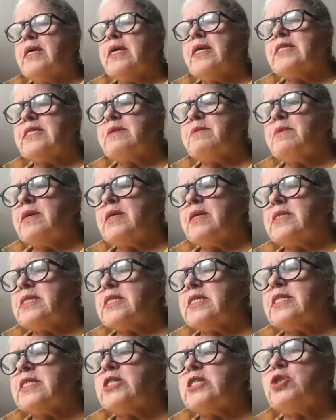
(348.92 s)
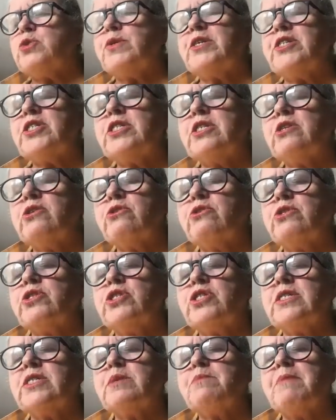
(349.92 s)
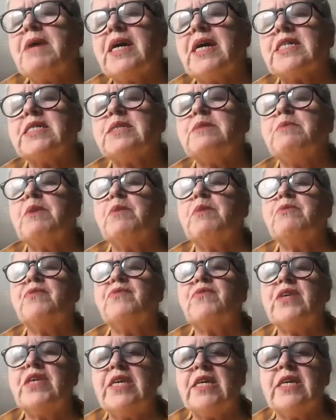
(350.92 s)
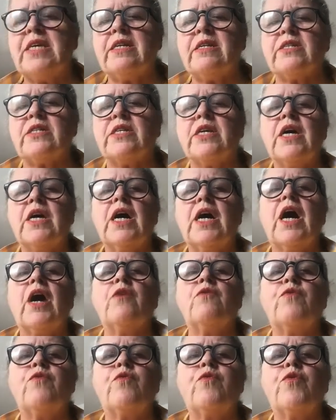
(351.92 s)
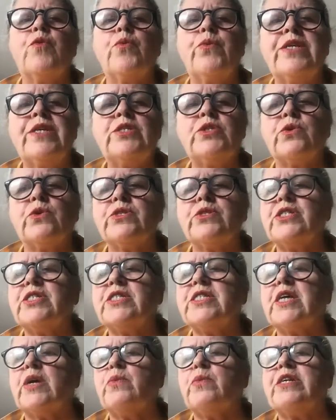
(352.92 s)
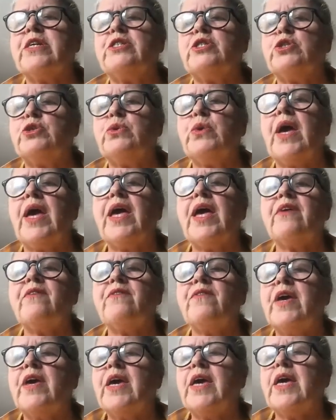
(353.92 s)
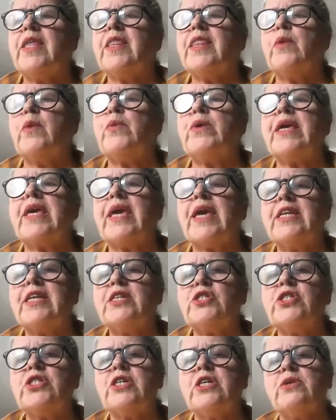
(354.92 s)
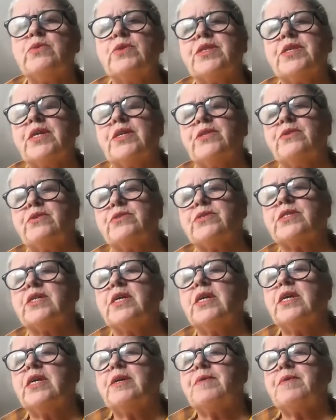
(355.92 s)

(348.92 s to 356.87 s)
it's a situation encourages a maximum yield of the resources that we do have and that we can share with others.